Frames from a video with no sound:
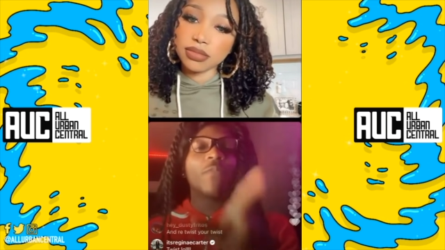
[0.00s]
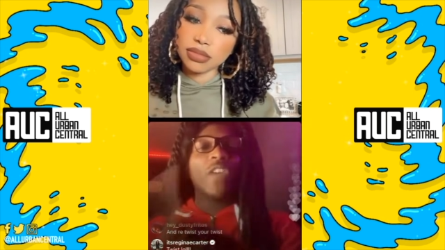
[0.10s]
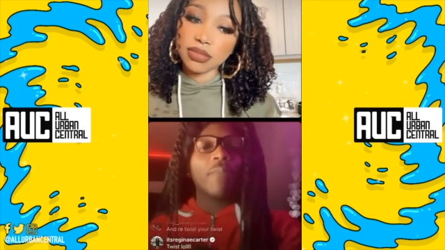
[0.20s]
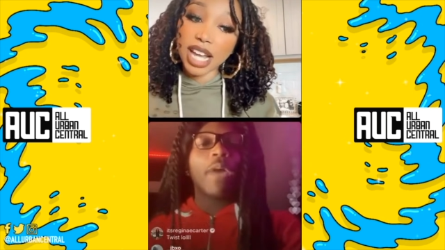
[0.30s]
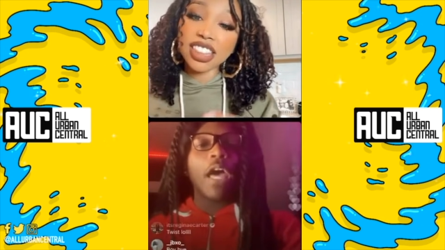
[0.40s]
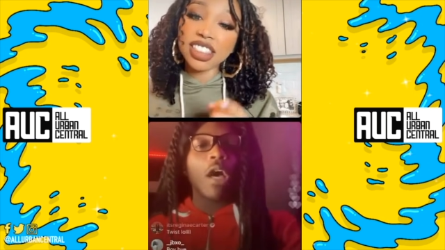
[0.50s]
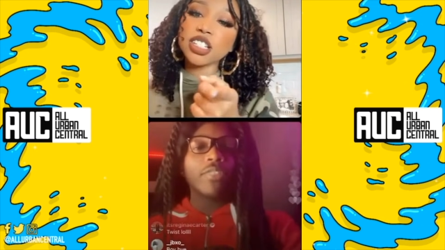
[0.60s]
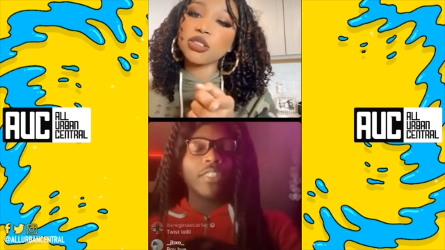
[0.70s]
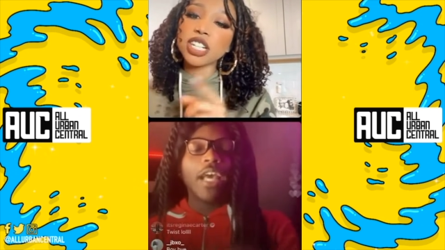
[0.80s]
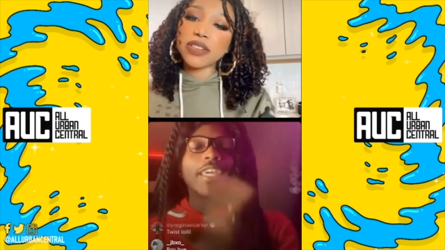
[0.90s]
Speaker 1: up
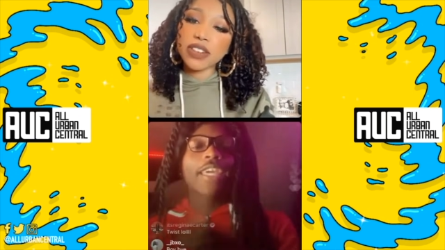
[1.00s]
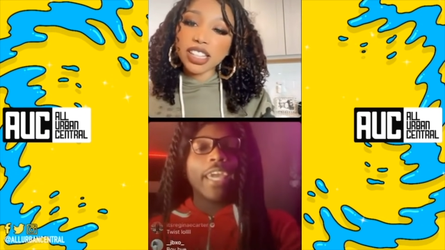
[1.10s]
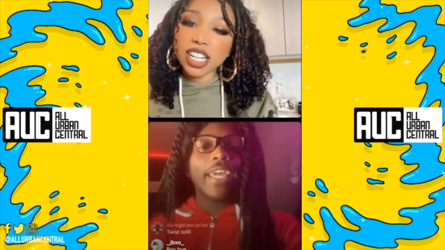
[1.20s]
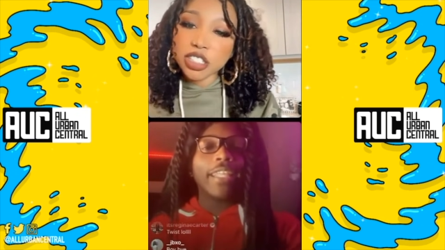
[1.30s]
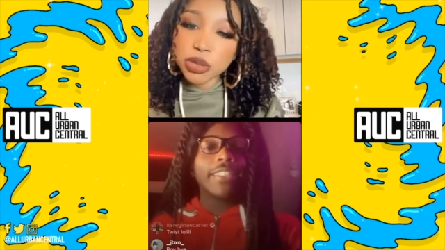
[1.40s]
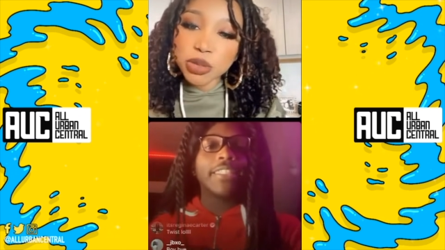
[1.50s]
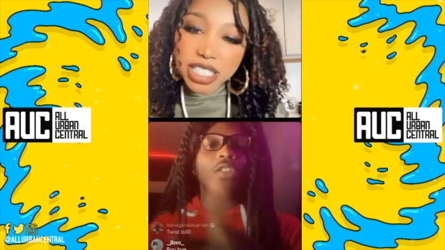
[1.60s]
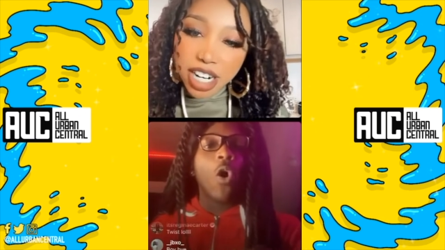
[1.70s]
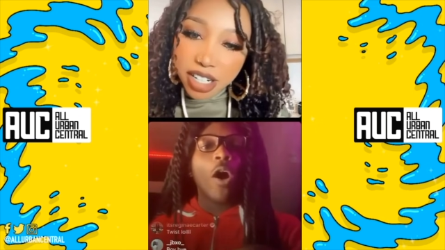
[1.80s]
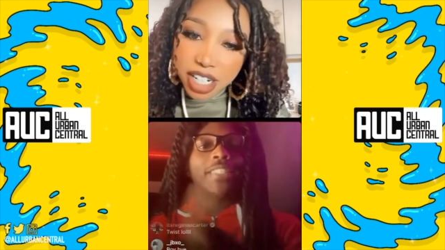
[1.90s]
females, kids,
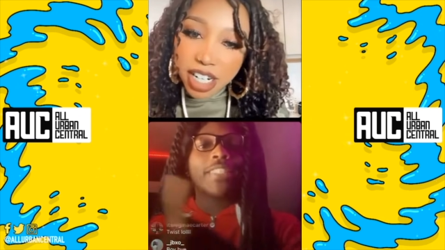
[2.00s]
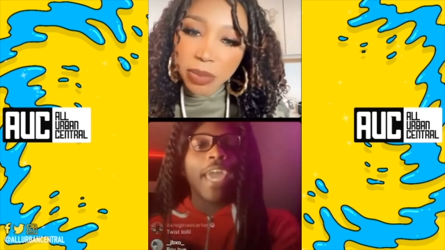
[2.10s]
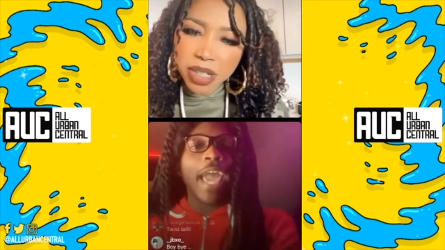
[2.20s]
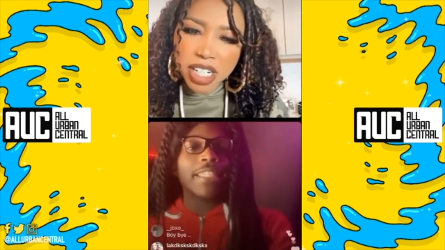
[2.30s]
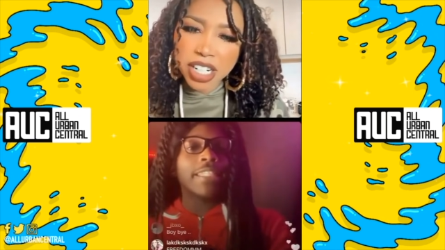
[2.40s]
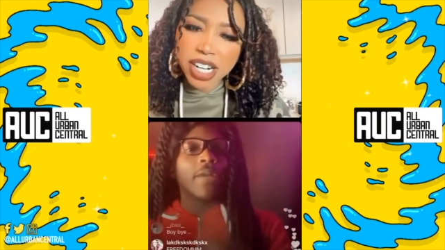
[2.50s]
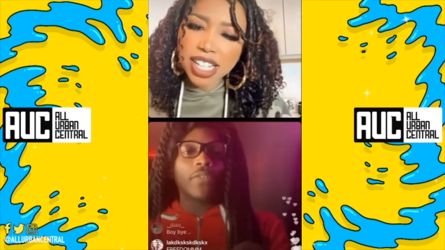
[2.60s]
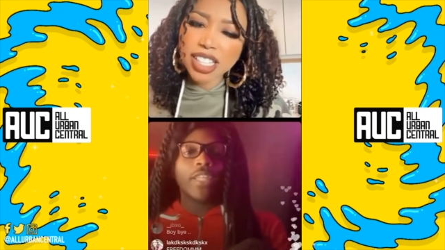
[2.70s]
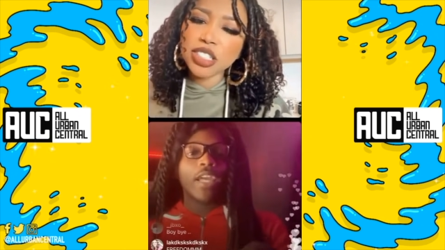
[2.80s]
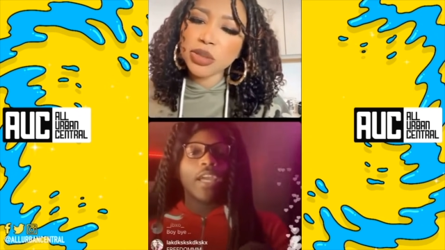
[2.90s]
dogs, cats, and
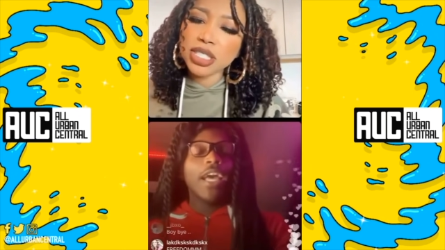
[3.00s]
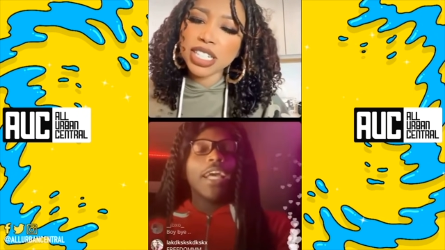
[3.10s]
everything.